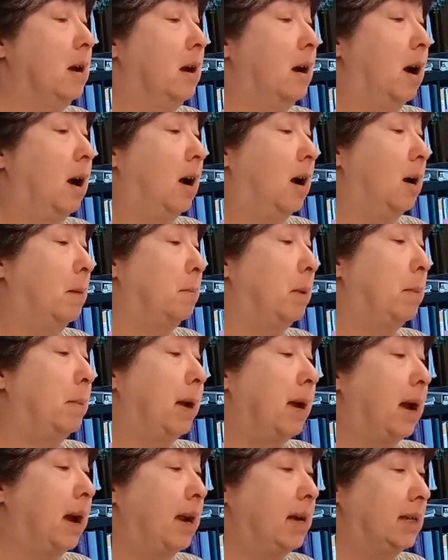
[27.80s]
But
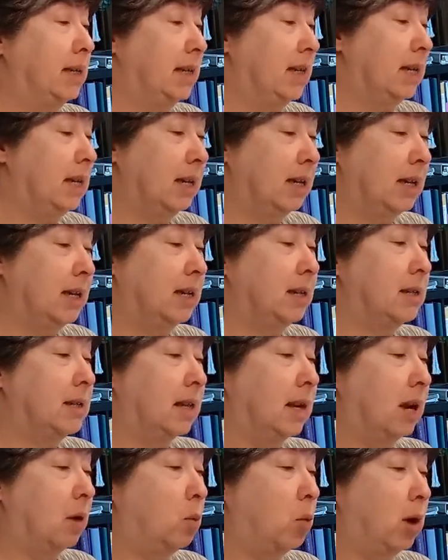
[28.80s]
my idea is
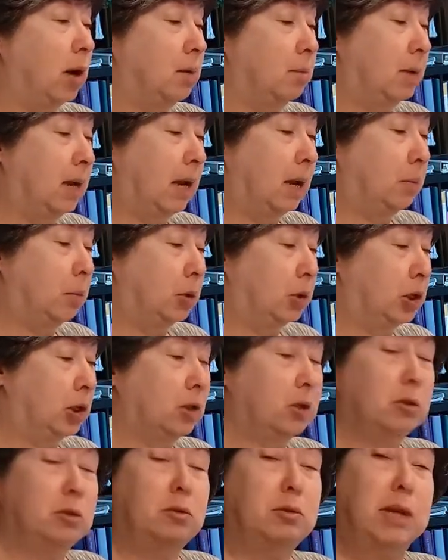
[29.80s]
that I want to be able
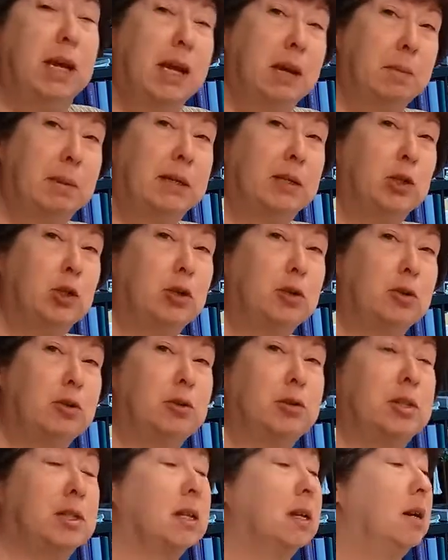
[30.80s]
to take
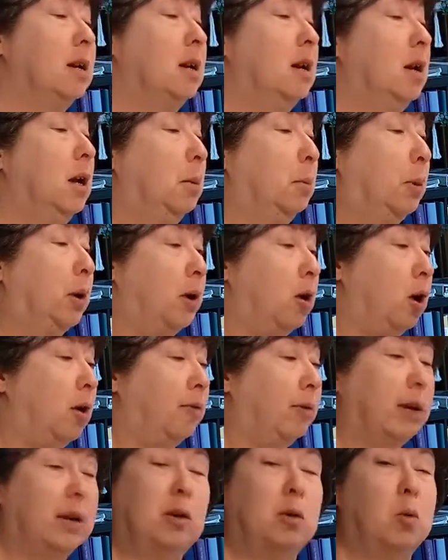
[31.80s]
pictures, print
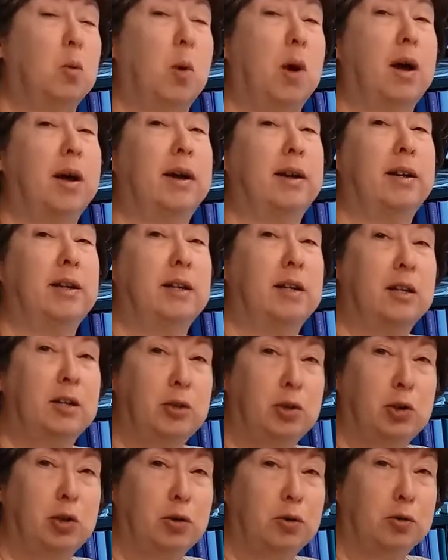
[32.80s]
off a little one,
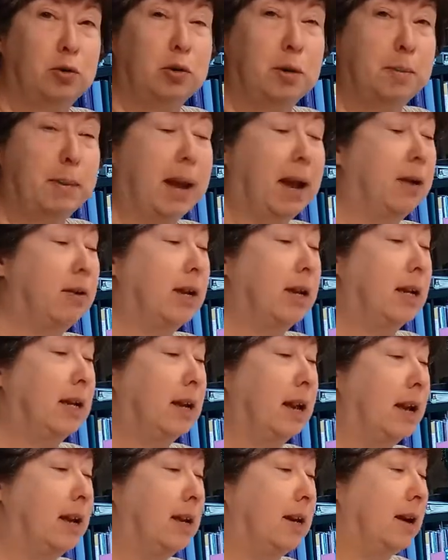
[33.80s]
journal about it,
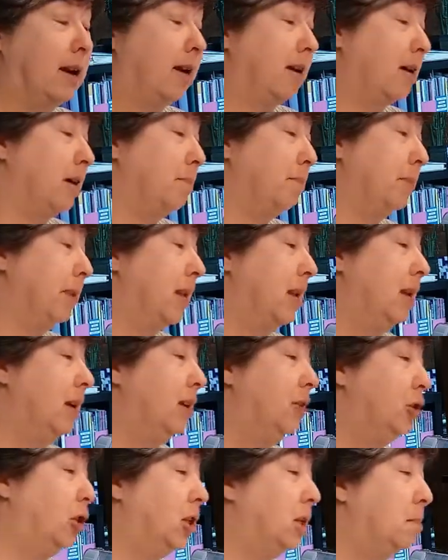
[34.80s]
and
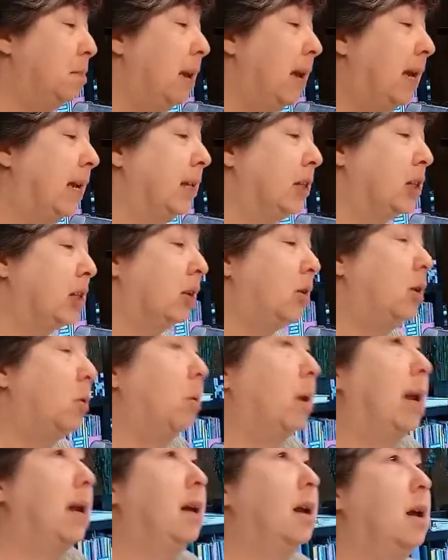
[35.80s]
just make it so that
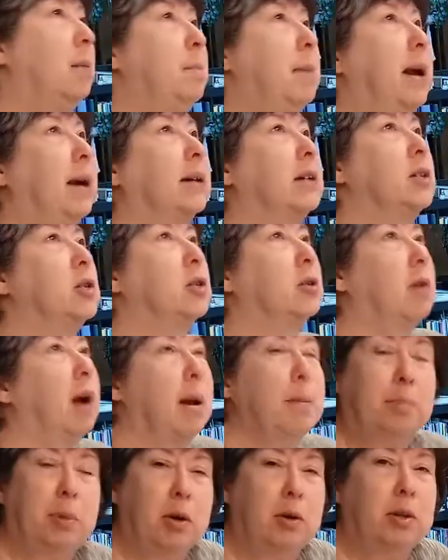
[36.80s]
when I come back and
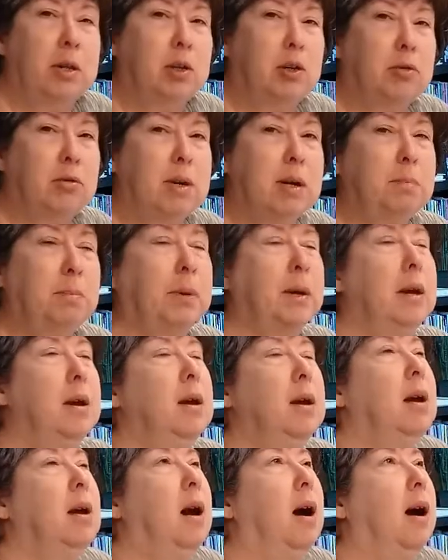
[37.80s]
scrapbook the trip,
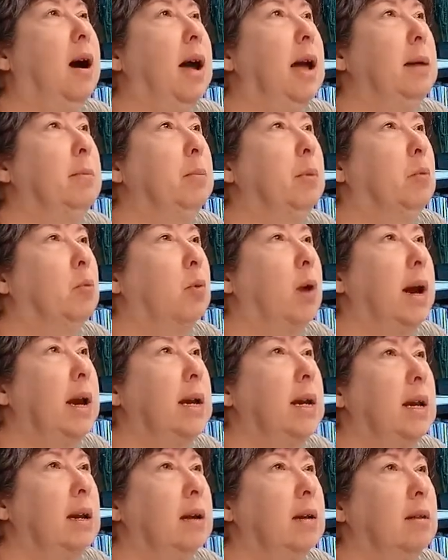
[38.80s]
I'm
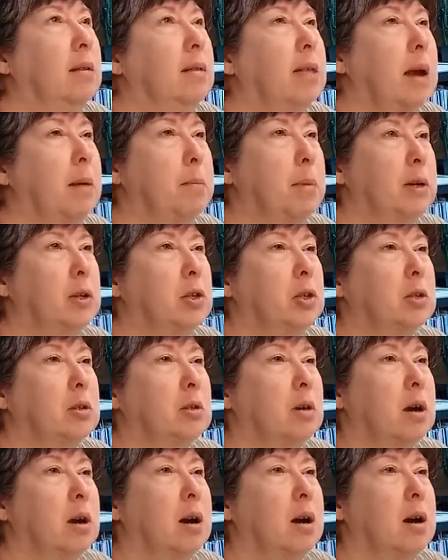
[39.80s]
writing that much
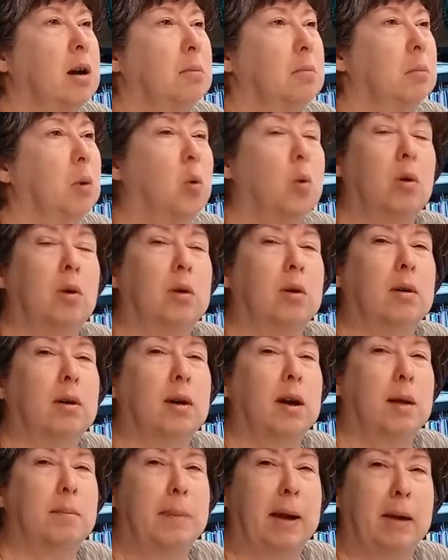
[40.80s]
more
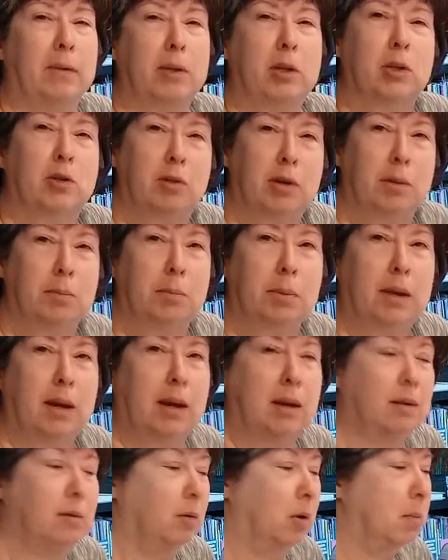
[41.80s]
about the trip
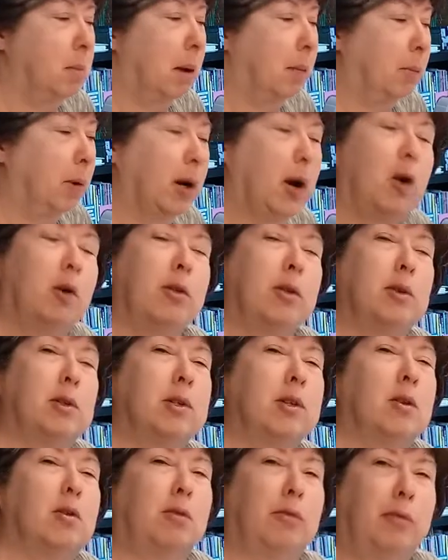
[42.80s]
and remembering all
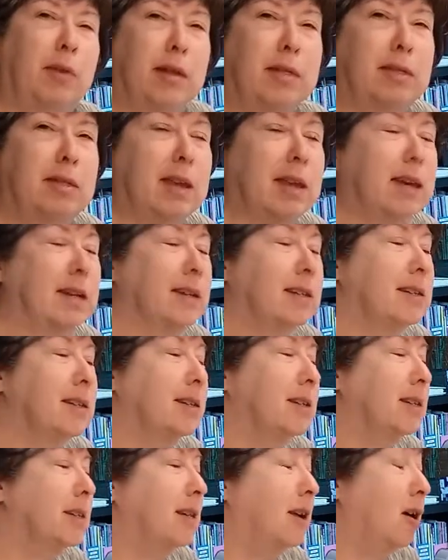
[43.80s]
those little fun things.
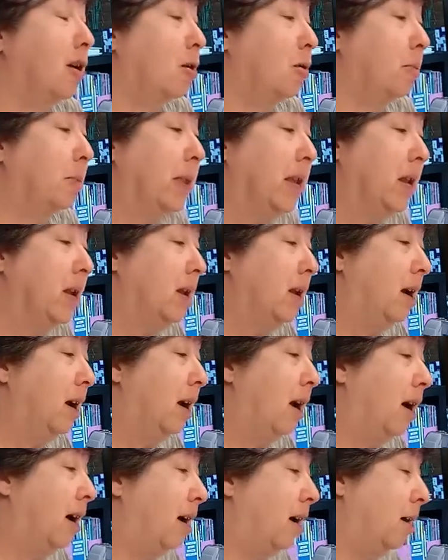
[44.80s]
So
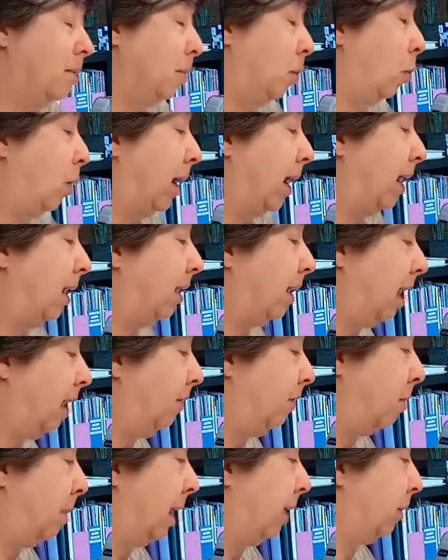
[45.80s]
what I
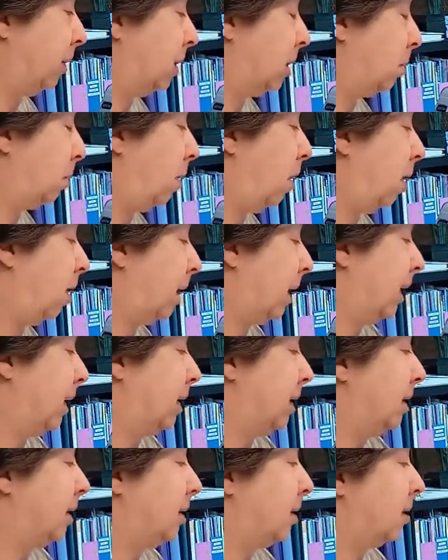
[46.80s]
love about the Sprocket
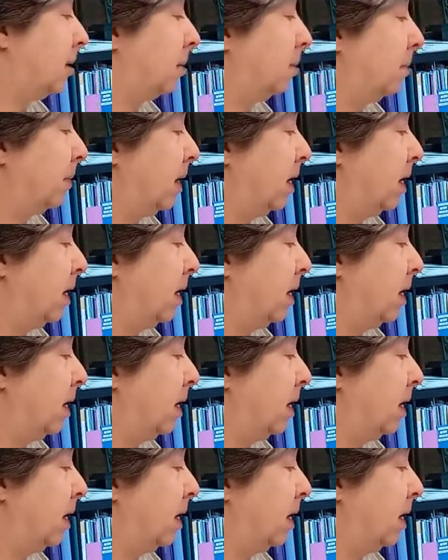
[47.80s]
is